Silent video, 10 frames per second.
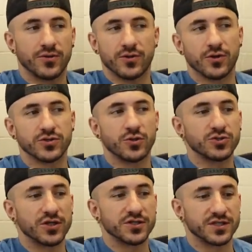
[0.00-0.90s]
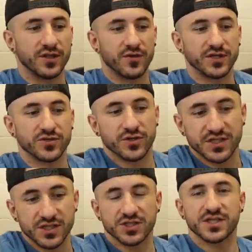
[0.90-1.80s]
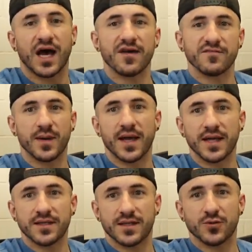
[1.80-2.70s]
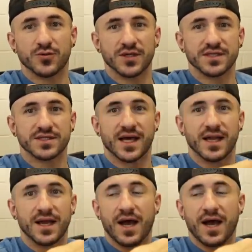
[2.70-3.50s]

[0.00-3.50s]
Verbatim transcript: There's no jealousy there. These are decisions I've made, and they're things that